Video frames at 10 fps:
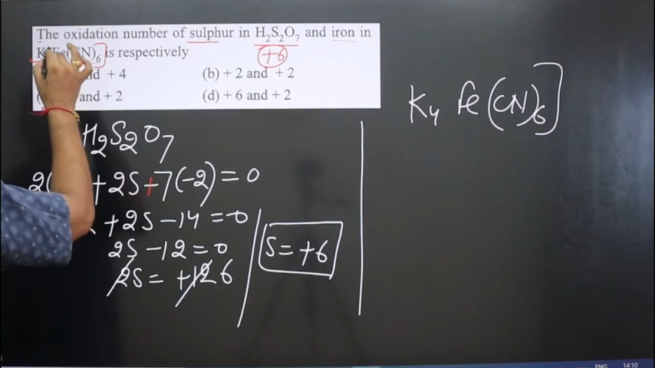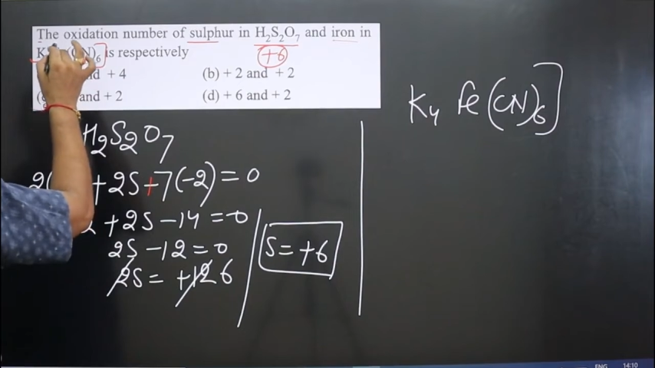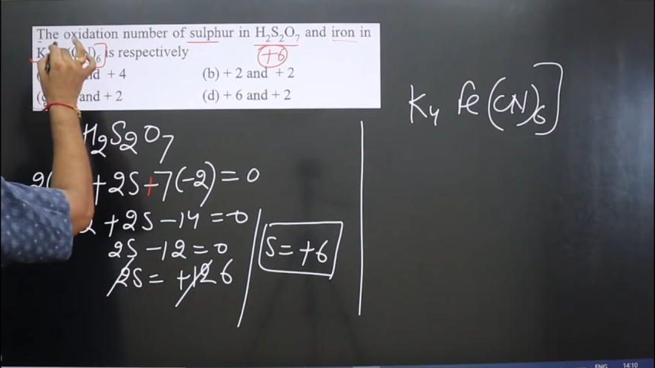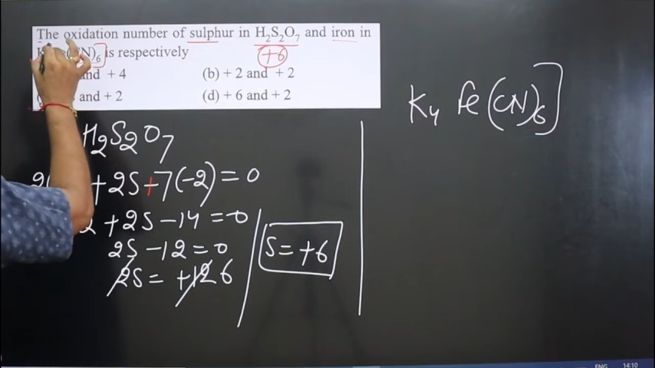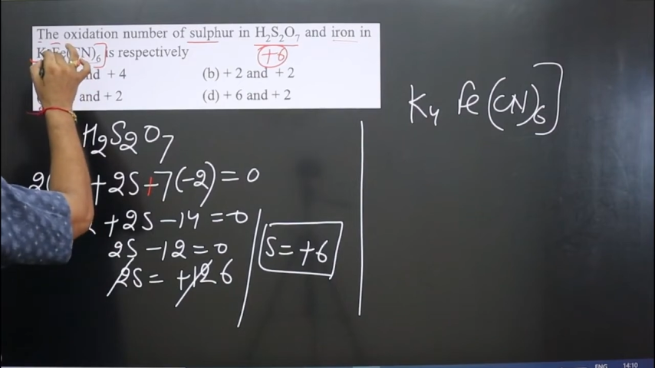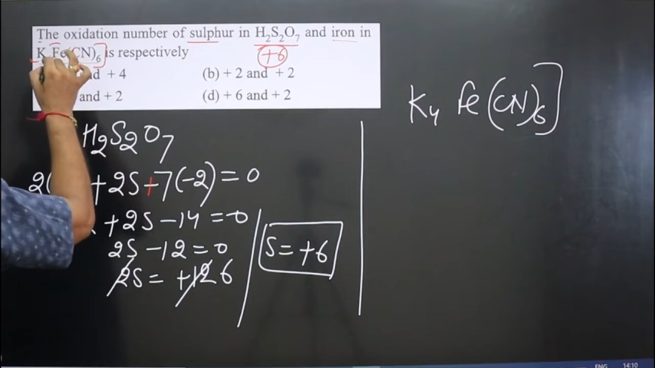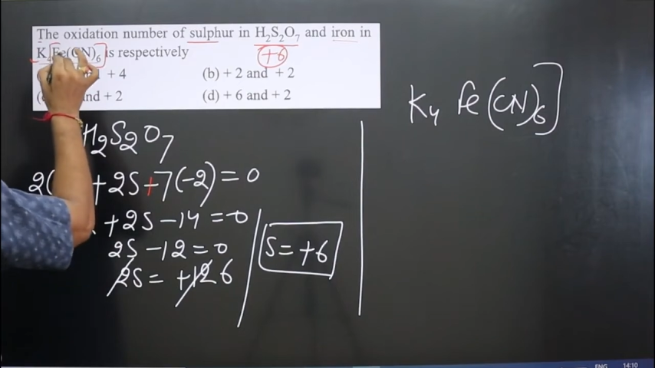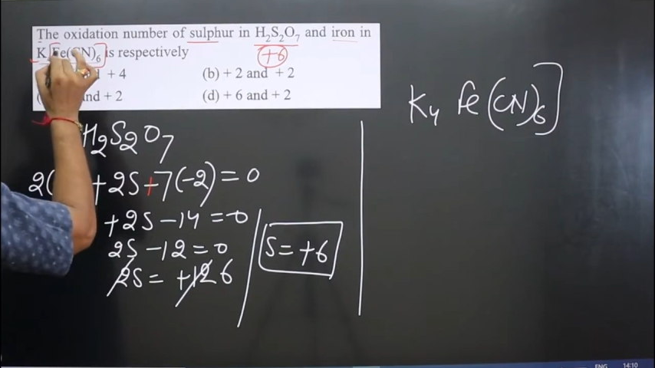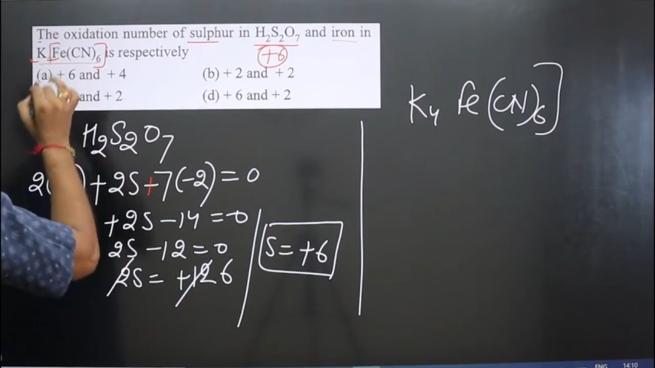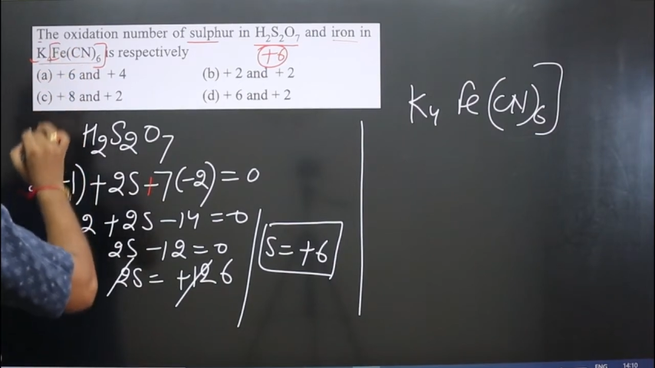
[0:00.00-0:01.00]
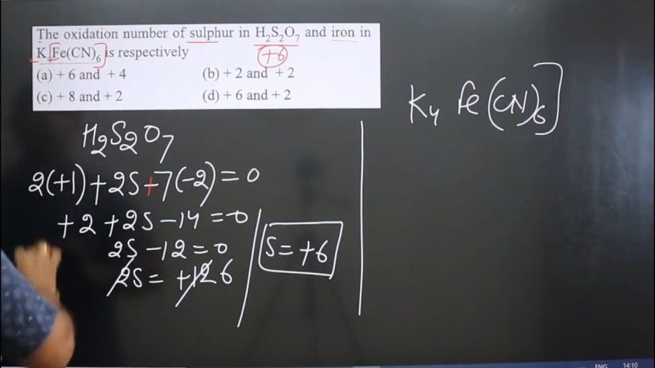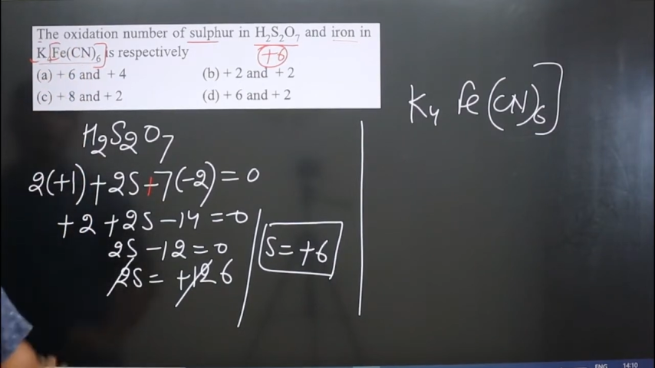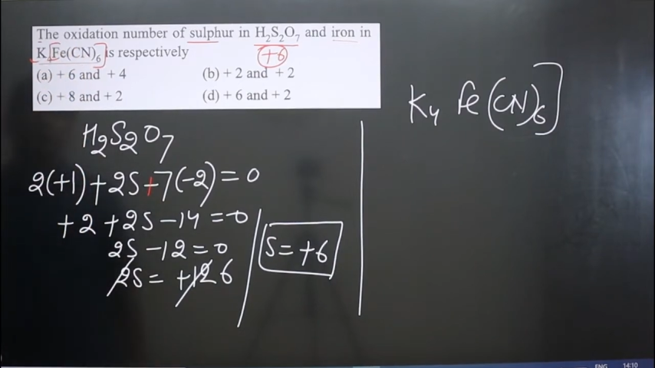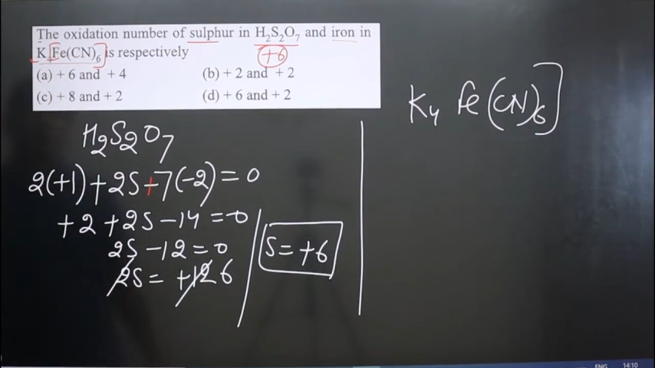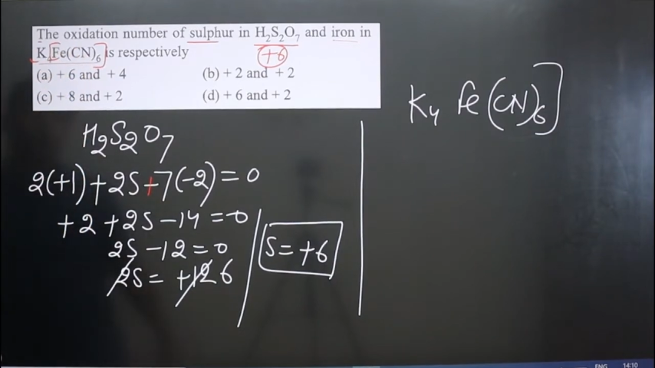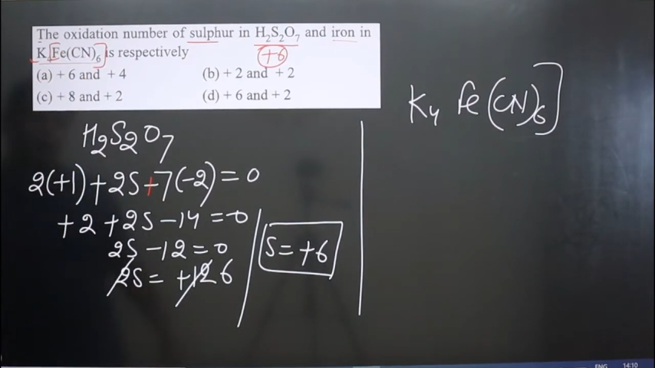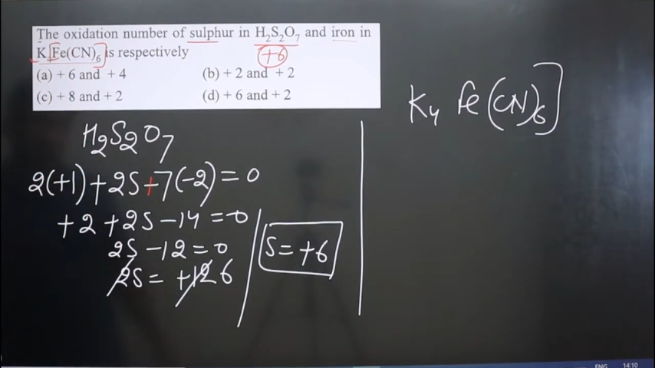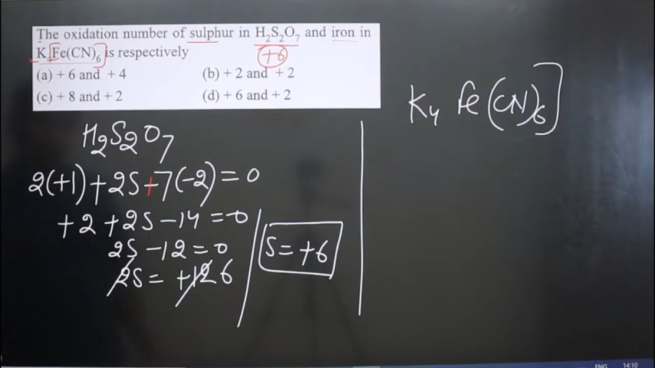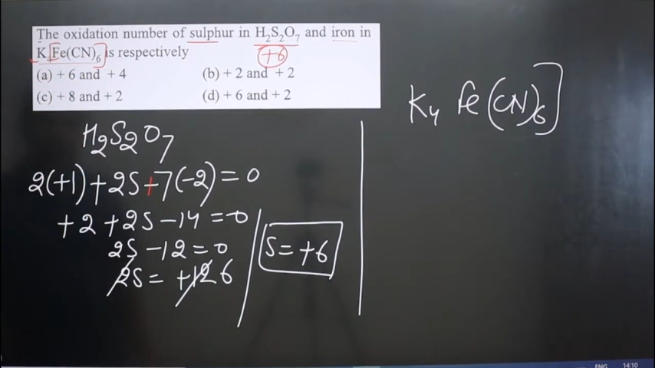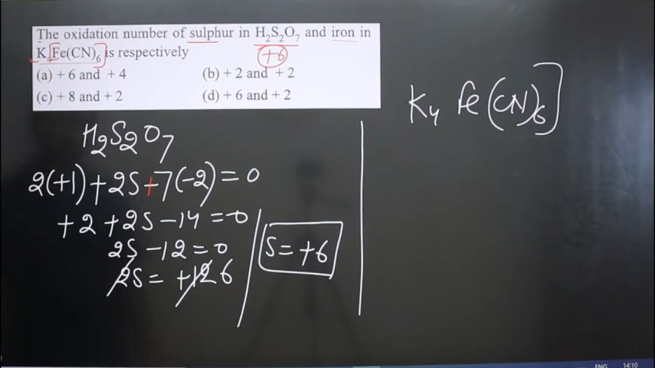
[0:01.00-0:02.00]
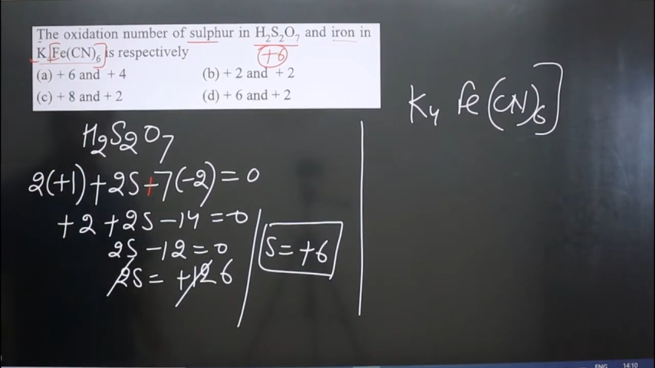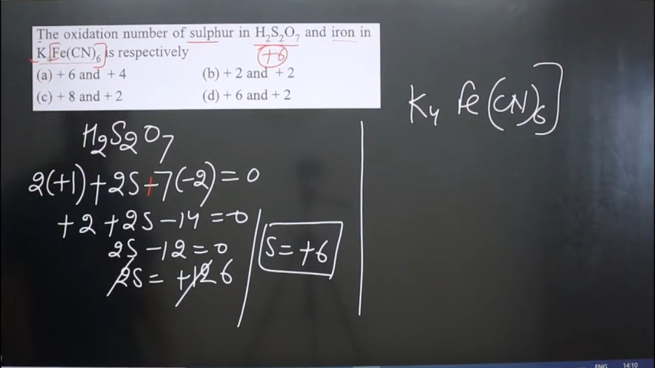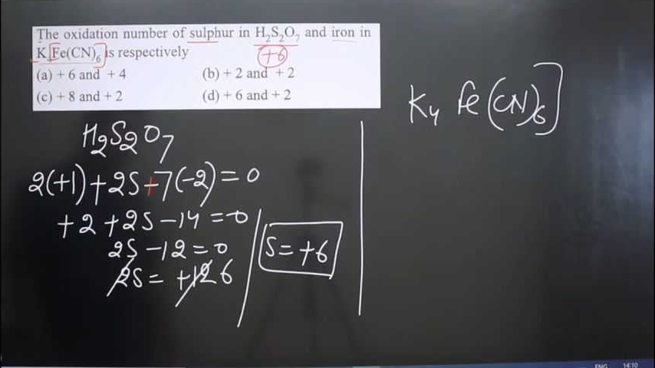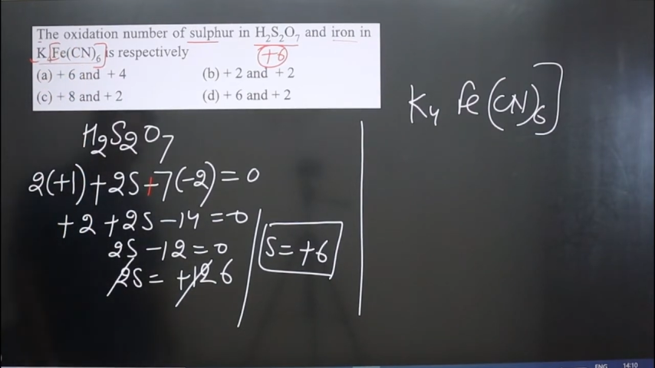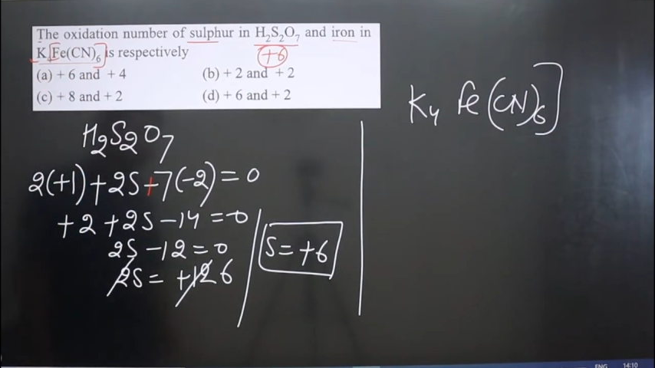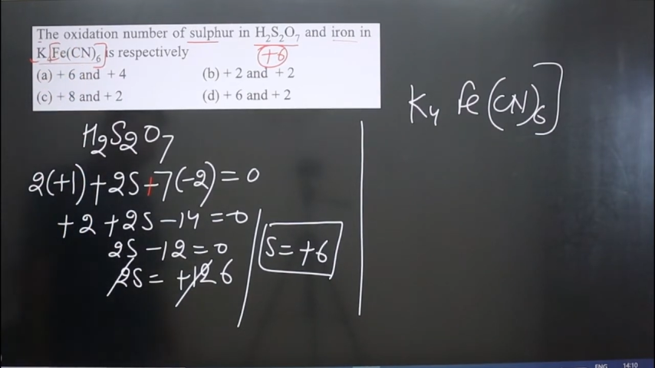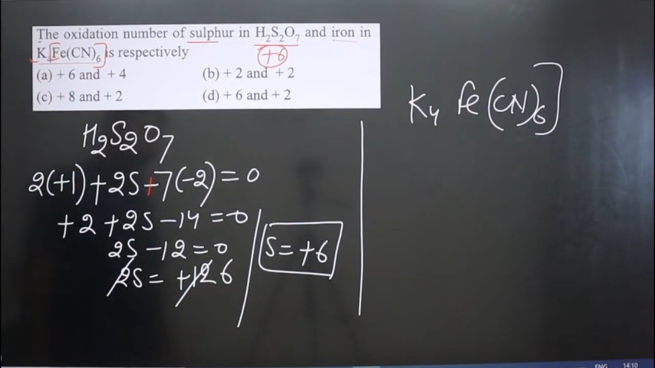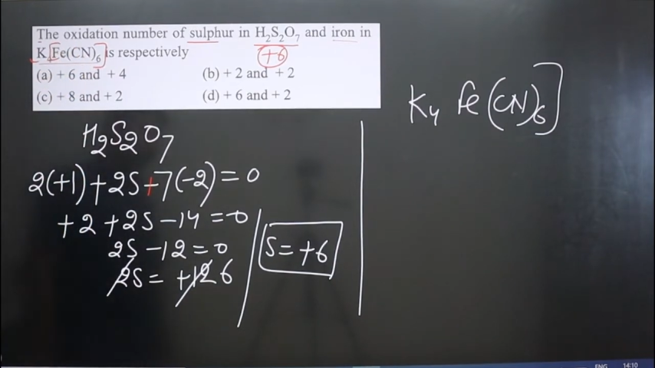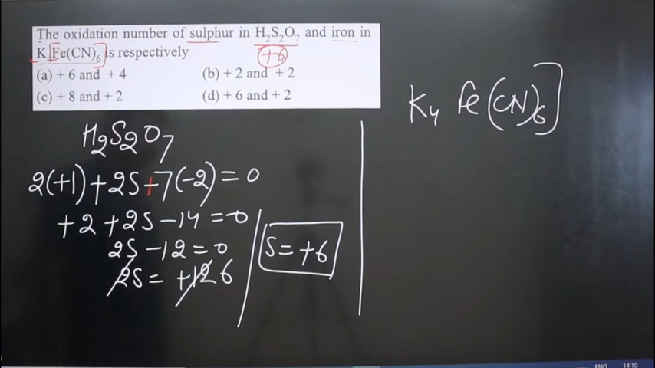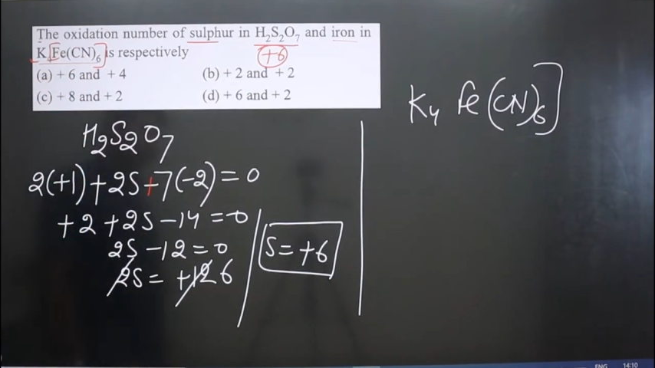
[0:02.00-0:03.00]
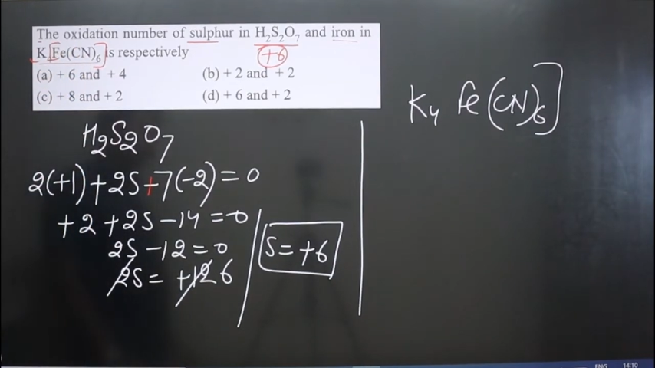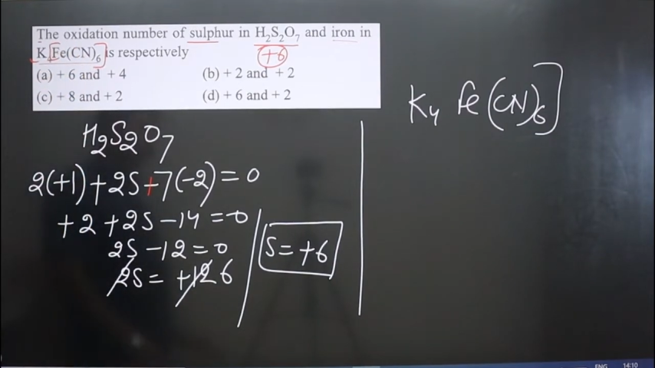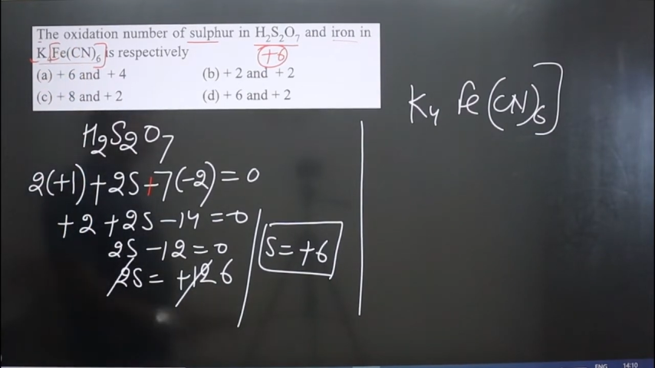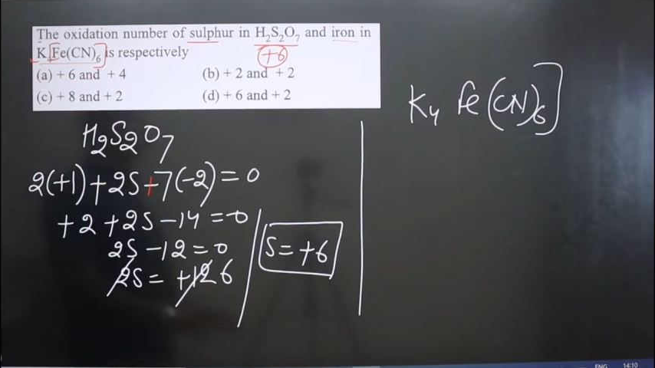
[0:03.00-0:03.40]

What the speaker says: [unreadable: no face in view]